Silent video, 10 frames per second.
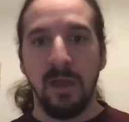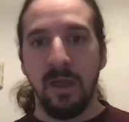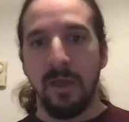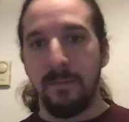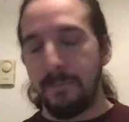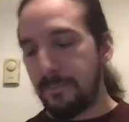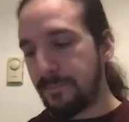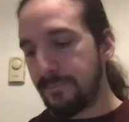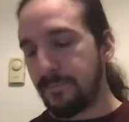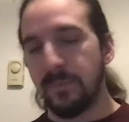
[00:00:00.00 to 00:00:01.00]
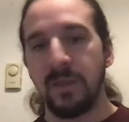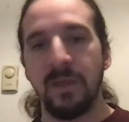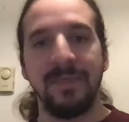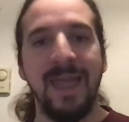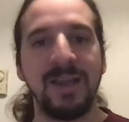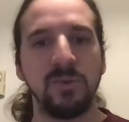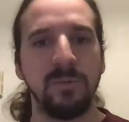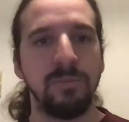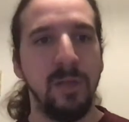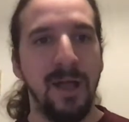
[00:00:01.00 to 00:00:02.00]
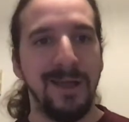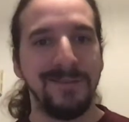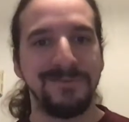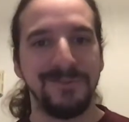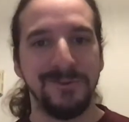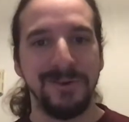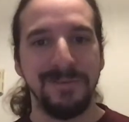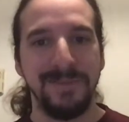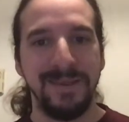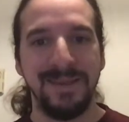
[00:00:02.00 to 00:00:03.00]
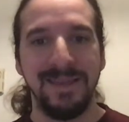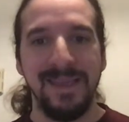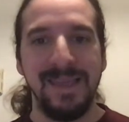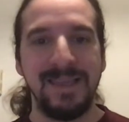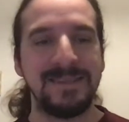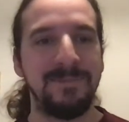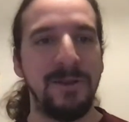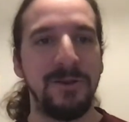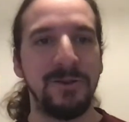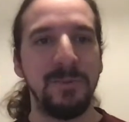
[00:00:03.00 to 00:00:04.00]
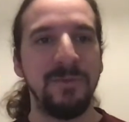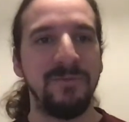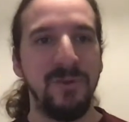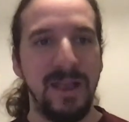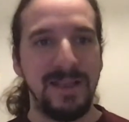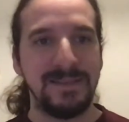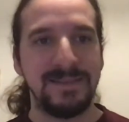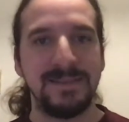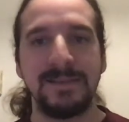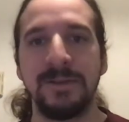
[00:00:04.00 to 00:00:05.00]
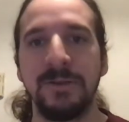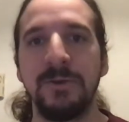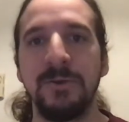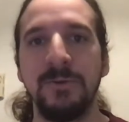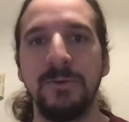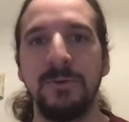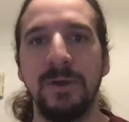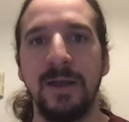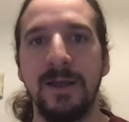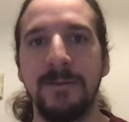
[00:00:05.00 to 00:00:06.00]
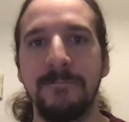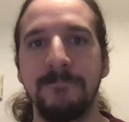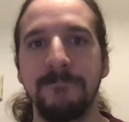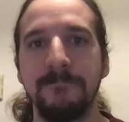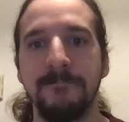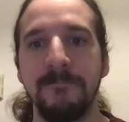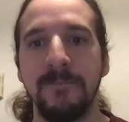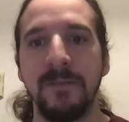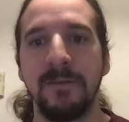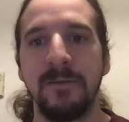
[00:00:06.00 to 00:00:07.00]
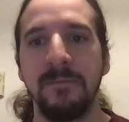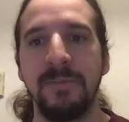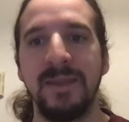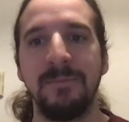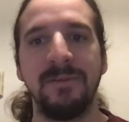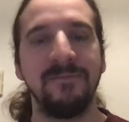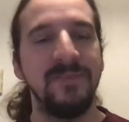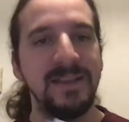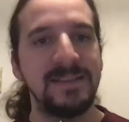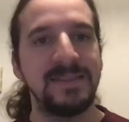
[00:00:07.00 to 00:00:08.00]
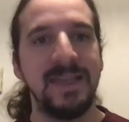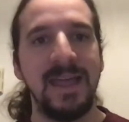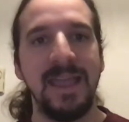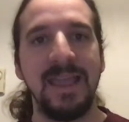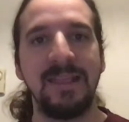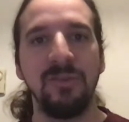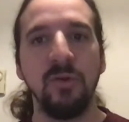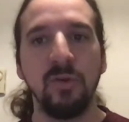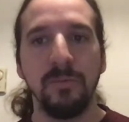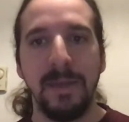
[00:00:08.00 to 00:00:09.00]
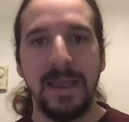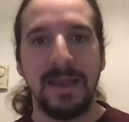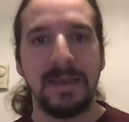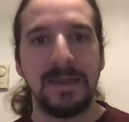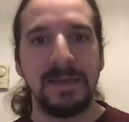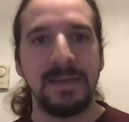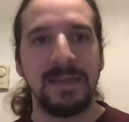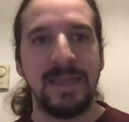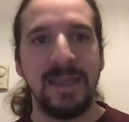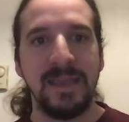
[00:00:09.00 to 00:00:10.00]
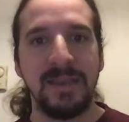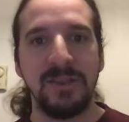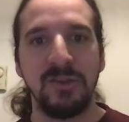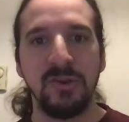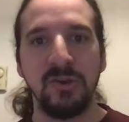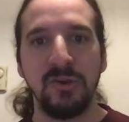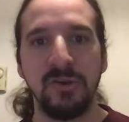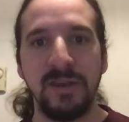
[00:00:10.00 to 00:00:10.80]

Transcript: Um, the actual plot of Zora and Me is about a group of friends who um, become convinced that a local man can turn